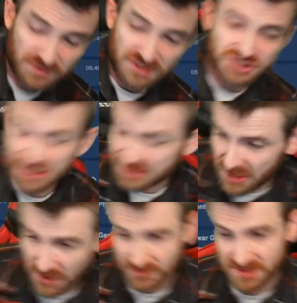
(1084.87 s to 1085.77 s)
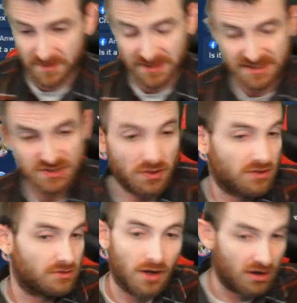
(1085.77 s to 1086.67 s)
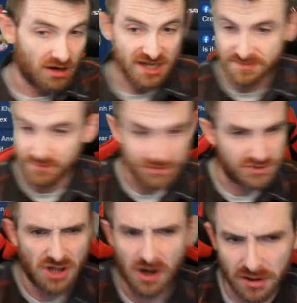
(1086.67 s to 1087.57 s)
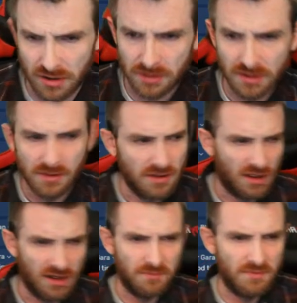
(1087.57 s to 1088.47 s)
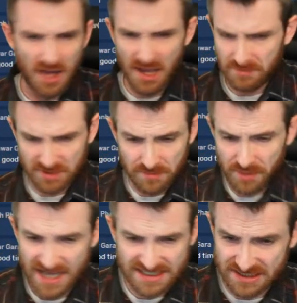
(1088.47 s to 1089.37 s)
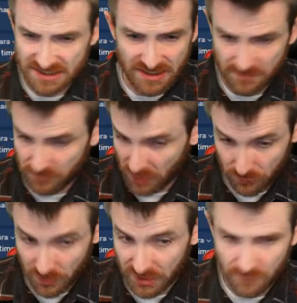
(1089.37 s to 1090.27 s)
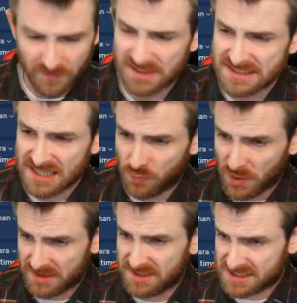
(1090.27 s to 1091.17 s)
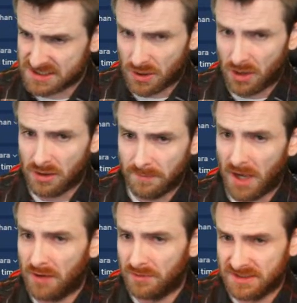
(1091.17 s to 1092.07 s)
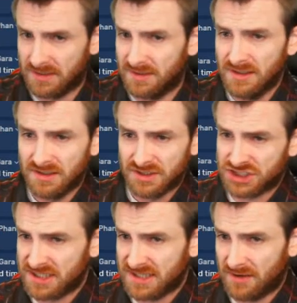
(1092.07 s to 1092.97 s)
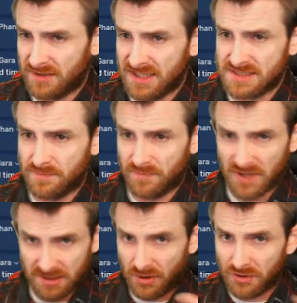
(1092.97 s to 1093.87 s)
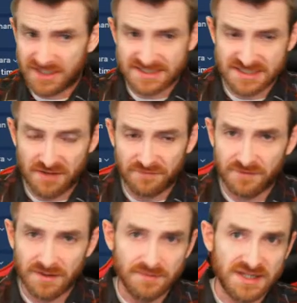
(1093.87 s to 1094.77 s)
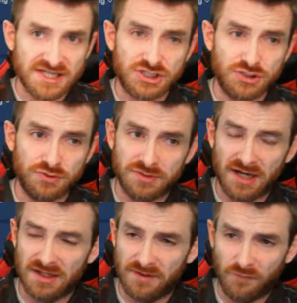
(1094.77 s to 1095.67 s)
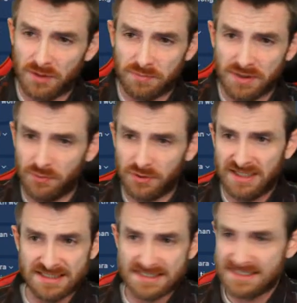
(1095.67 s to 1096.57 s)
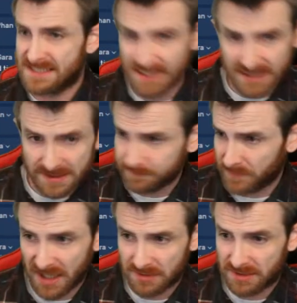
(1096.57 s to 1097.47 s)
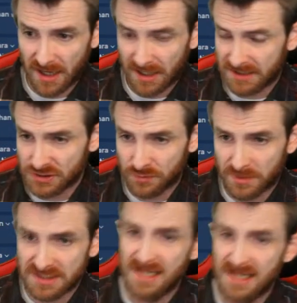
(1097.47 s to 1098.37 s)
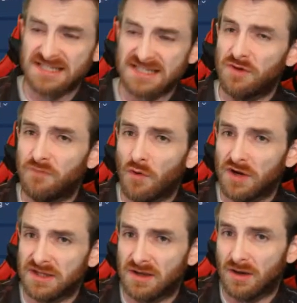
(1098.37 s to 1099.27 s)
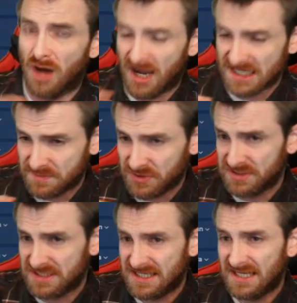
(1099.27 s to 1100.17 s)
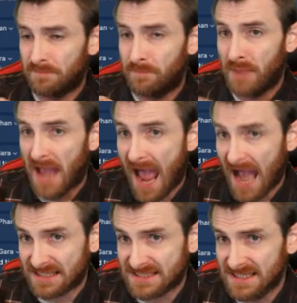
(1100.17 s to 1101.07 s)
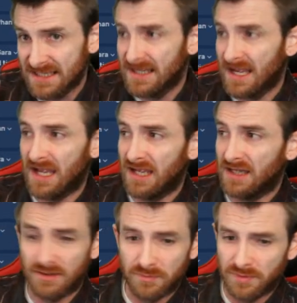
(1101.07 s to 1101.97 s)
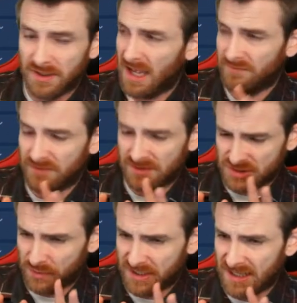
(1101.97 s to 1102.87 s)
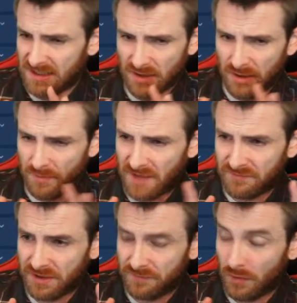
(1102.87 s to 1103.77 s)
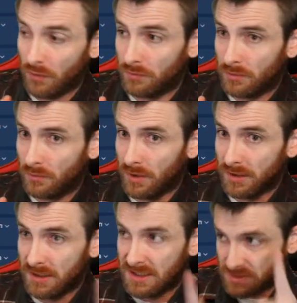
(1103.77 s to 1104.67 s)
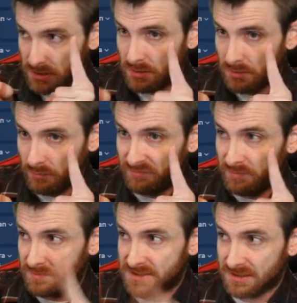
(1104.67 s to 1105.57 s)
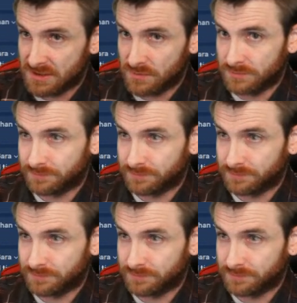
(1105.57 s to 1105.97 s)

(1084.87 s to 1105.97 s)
in shutdown or something like this, or our hospitals are at capacity and like running over, because that's what this is all about. The shutdown has like, and all that stuff is to not avoid people getting sick and dying so much. It's to avoid the hospitals getting packed and having so we can't have enough. Oh wait, guys, we've been missing this one,